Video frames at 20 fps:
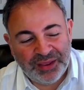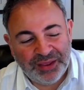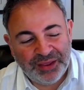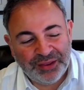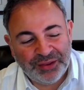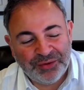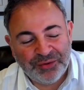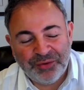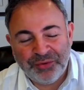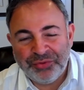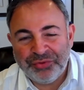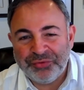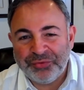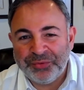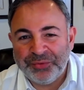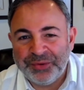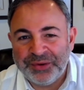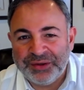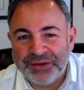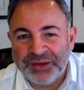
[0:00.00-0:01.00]
go
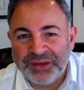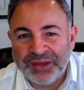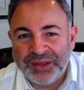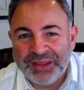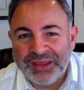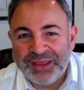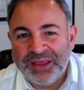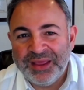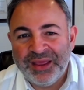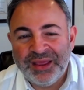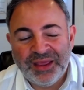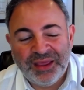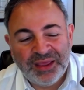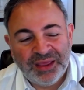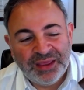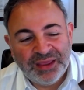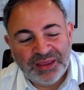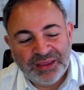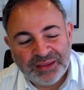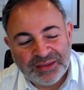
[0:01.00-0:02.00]
through and
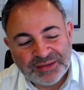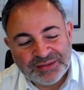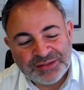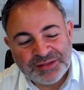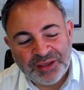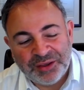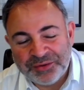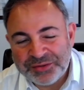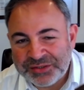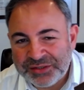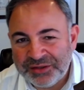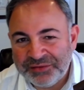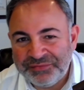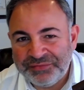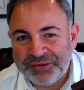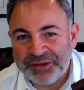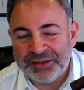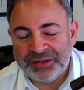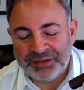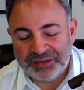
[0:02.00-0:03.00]
toast the
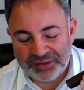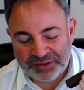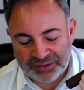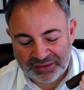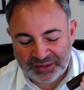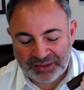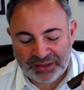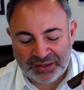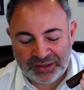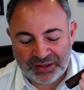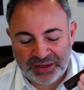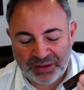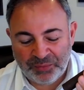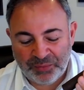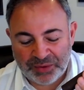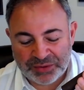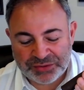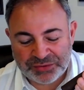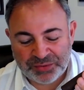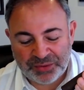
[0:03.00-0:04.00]
foot. And I
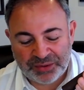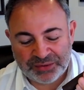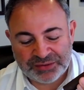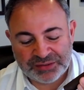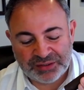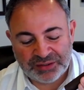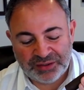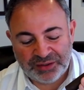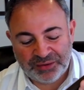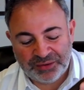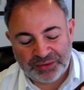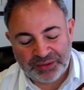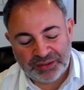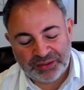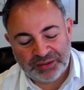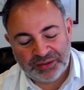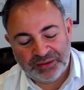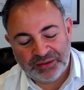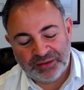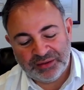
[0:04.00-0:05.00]
want you all to know
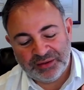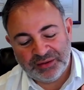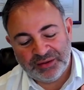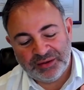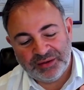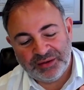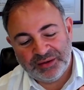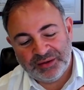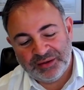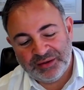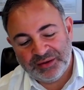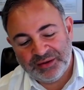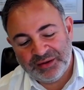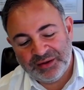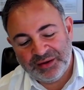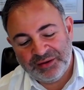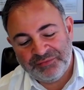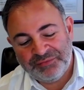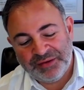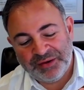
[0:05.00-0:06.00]
that
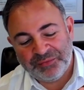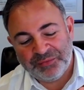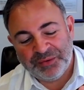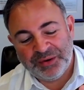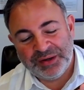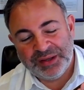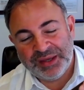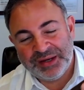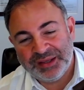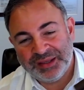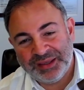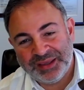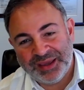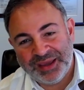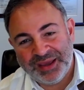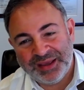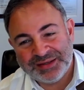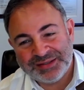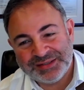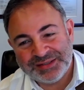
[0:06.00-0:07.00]
if I run out of
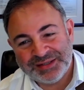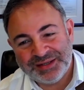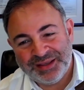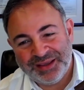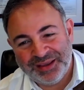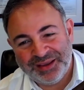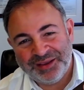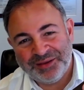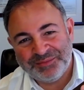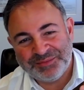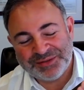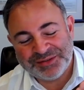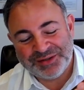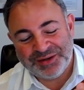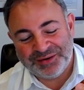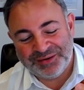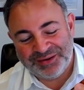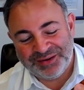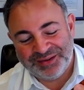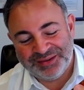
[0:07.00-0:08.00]
gas, I am
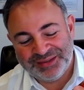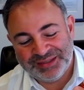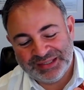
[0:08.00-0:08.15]
sorry.